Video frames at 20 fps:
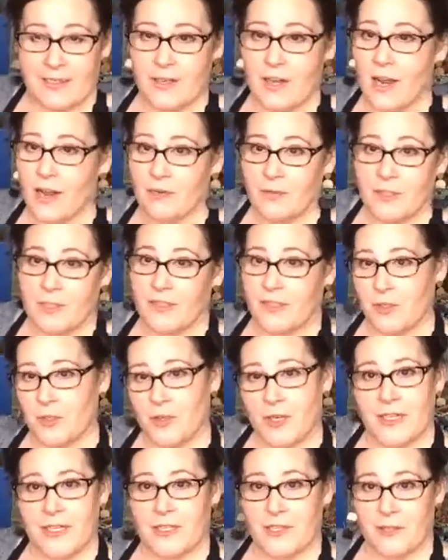not really
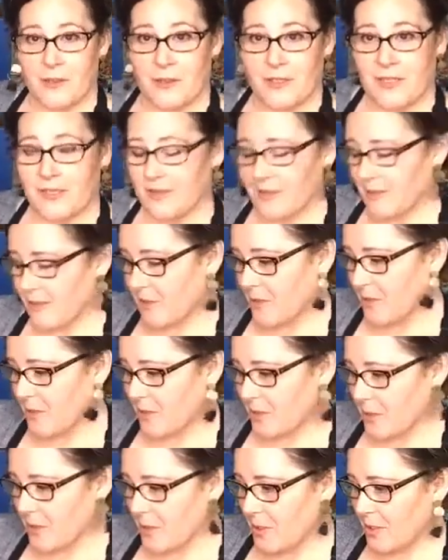translucent.
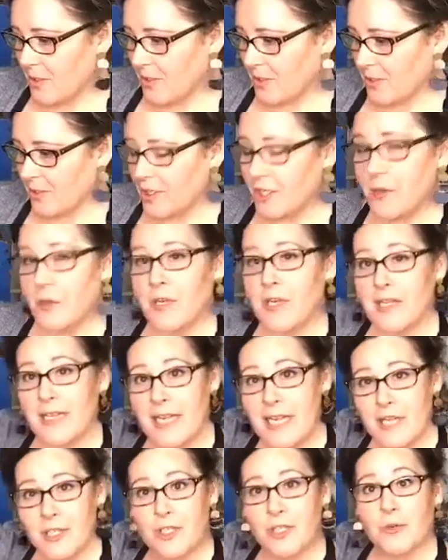So, you know, a
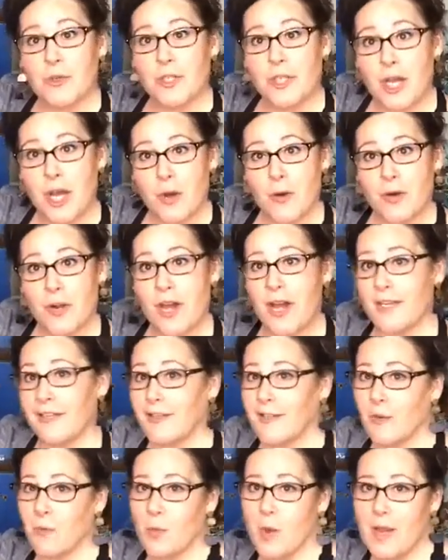glaze you would coat on
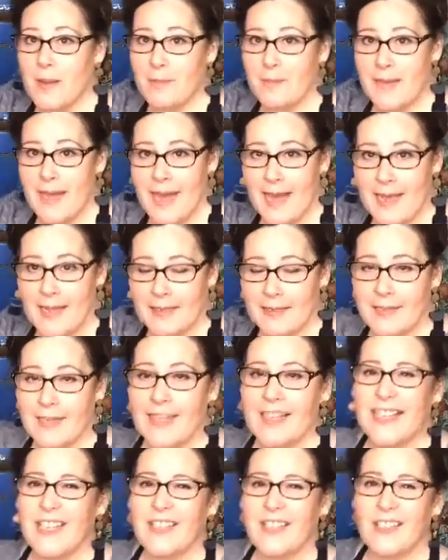and then wipe back.
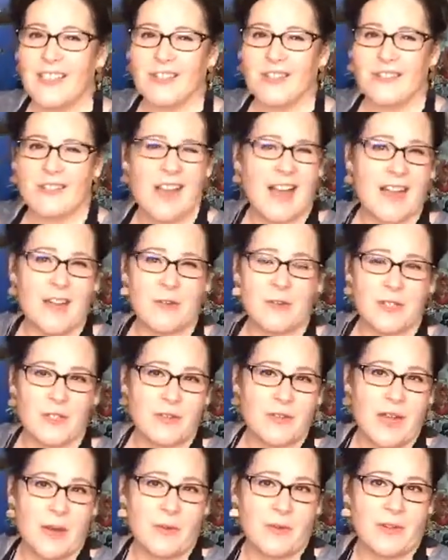I don't
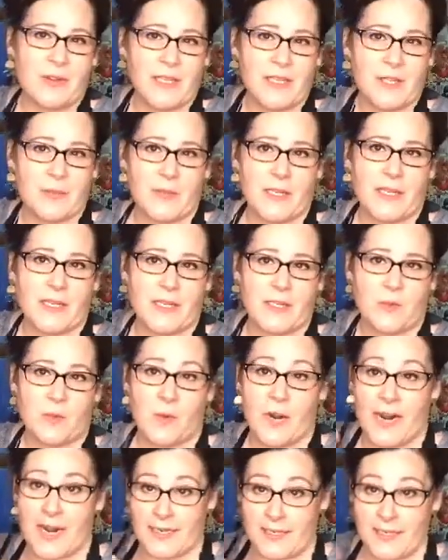do that with this because
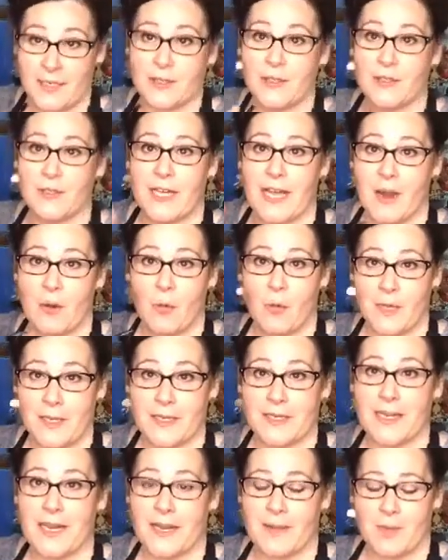when I did do that
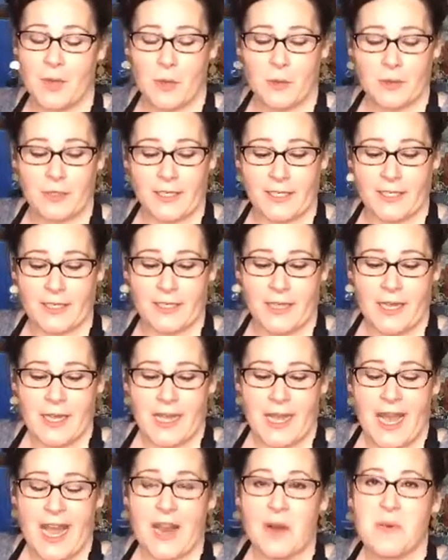one time only,
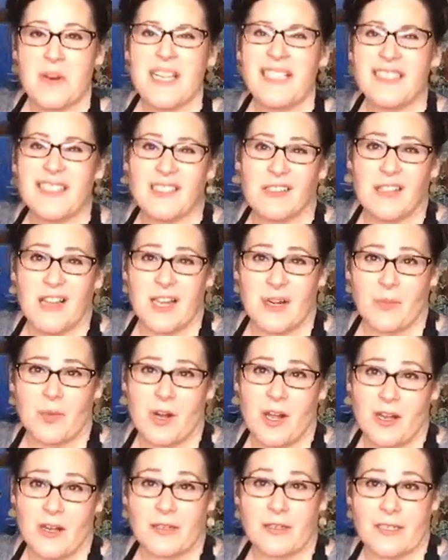I wasted a lot of
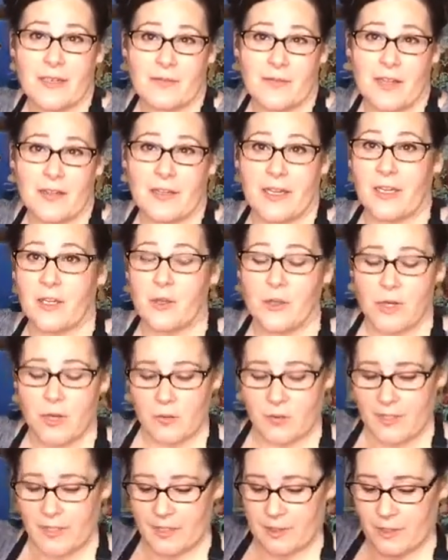product. I felt like you
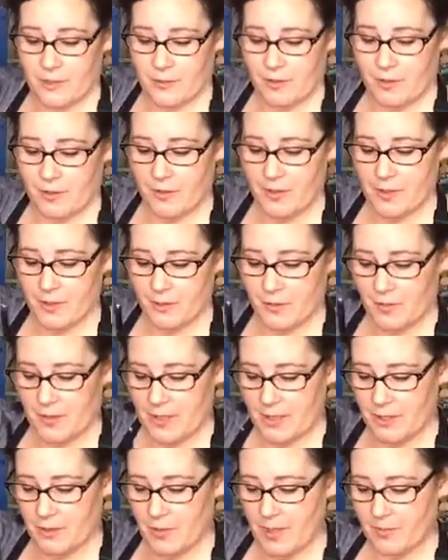don't need to. So here's what
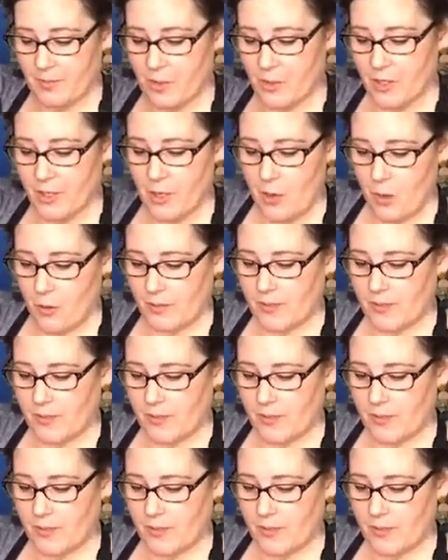I do. I put it